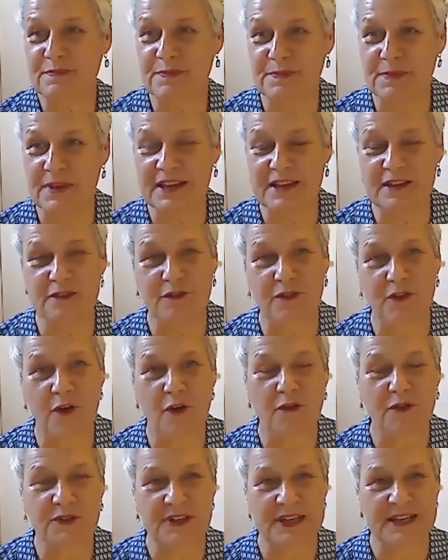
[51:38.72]
being
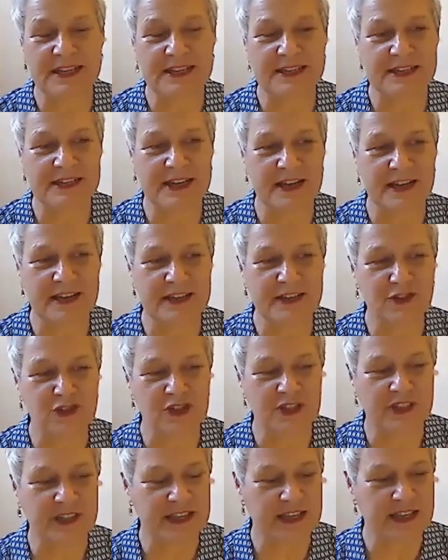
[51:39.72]
involved in
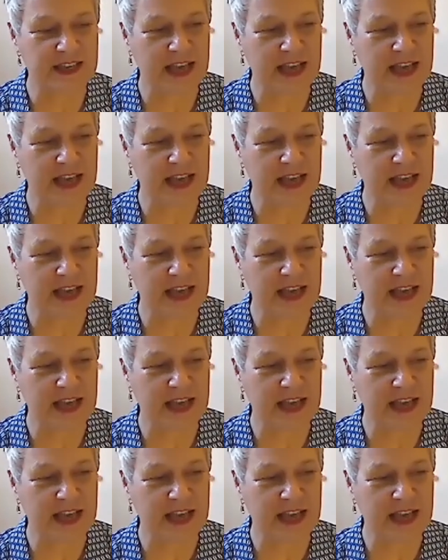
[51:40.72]
initially